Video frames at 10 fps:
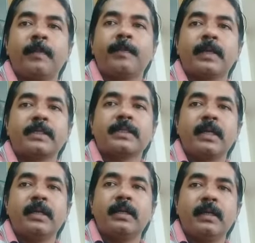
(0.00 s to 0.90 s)

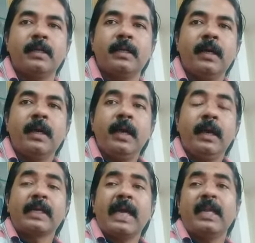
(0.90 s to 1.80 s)
person
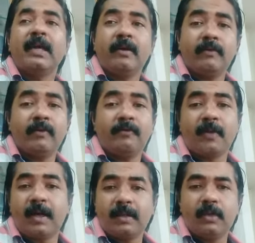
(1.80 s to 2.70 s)
can have a
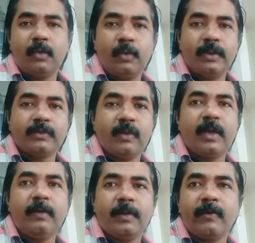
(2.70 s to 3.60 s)
father who is
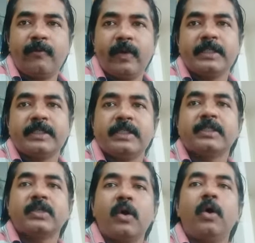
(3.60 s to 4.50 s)
very
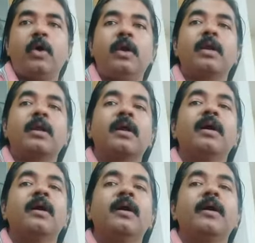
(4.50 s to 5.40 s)
perfectionist, or
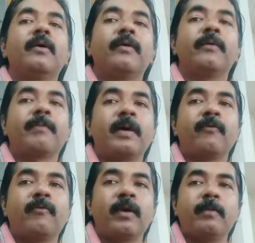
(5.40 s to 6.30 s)
a
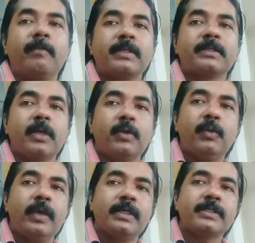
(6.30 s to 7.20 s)
person
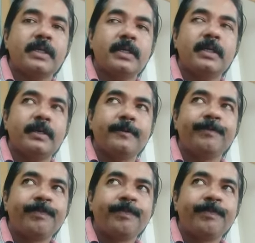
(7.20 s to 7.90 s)
who has a